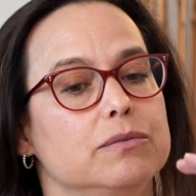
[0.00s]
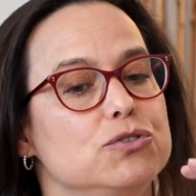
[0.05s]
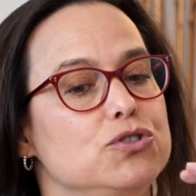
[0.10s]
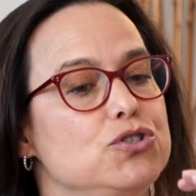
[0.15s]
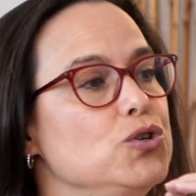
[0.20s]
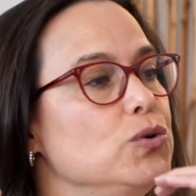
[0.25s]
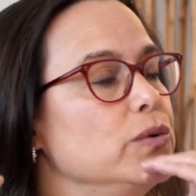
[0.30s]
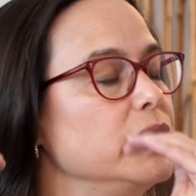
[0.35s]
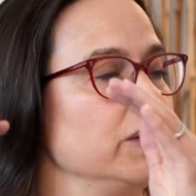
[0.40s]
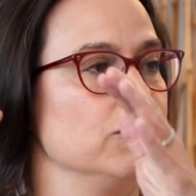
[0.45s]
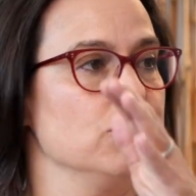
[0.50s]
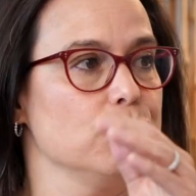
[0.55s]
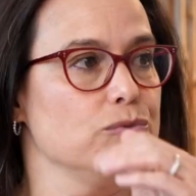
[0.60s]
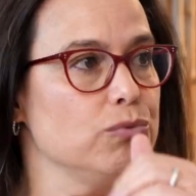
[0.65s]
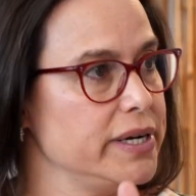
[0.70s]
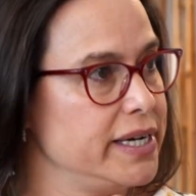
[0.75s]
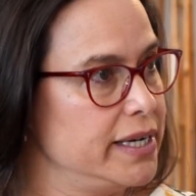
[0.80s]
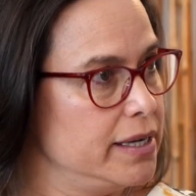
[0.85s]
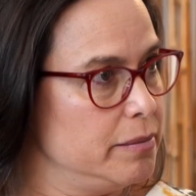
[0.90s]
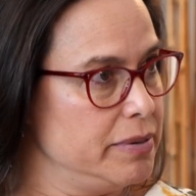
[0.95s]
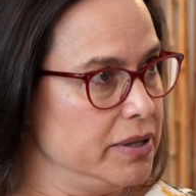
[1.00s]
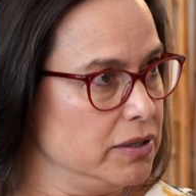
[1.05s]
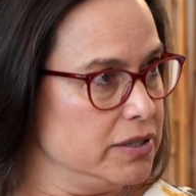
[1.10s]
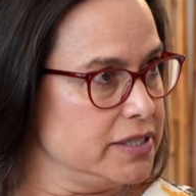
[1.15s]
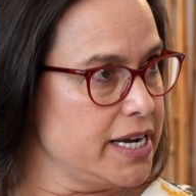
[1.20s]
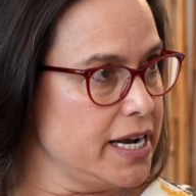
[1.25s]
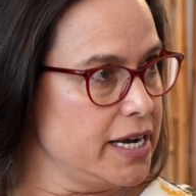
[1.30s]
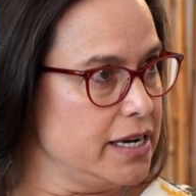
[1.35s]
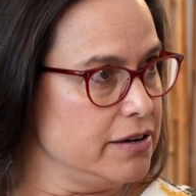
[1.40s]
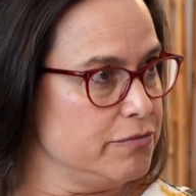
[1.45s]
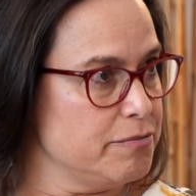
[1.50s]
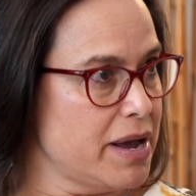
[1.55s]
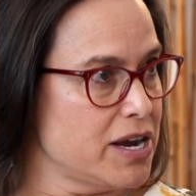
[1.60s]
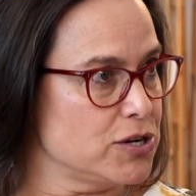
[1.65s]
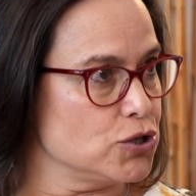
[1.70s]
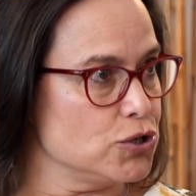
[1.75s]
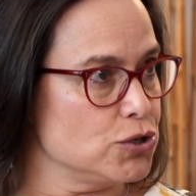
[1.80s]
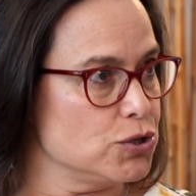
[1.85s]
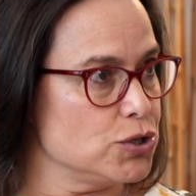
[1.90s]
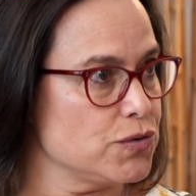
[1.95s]
doing rehabilitative
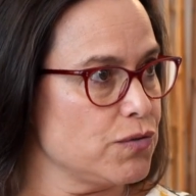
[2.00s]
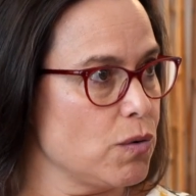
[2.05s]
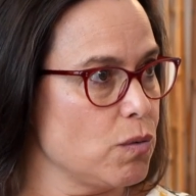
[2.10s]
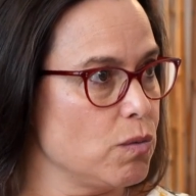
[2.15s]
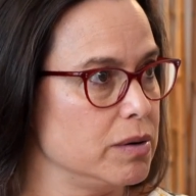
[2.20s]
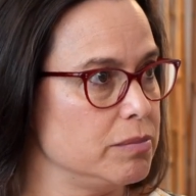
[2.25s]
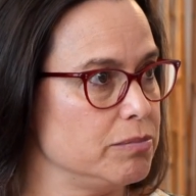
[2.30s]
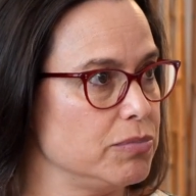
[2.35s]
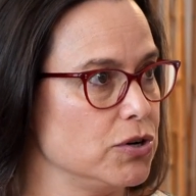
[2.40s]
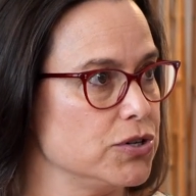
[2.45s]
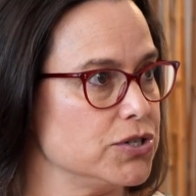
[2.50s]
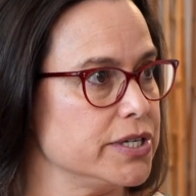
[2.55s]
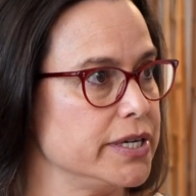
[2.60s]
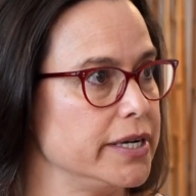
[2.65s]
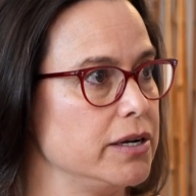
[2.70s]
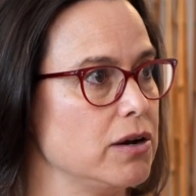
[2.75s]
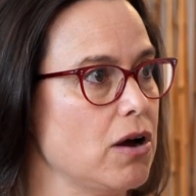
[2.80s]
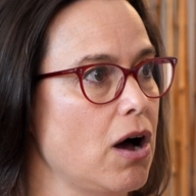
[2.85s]
measures for one person.